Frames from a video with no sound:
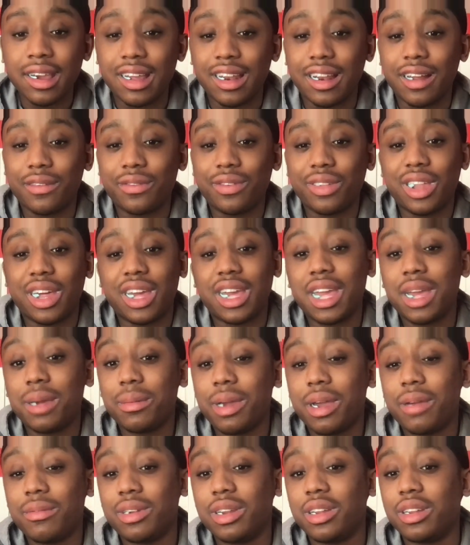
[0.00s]
and I feel like him
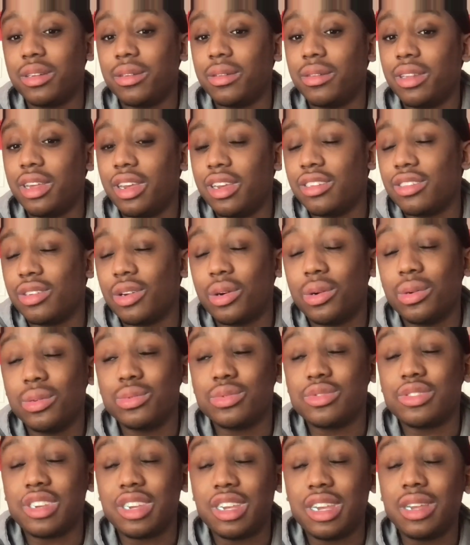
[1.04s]
having his
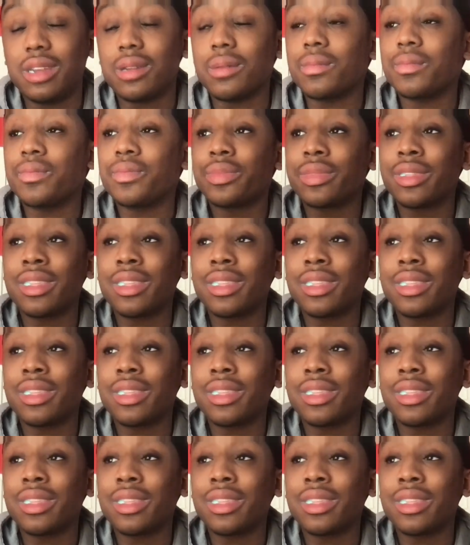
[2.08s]
own team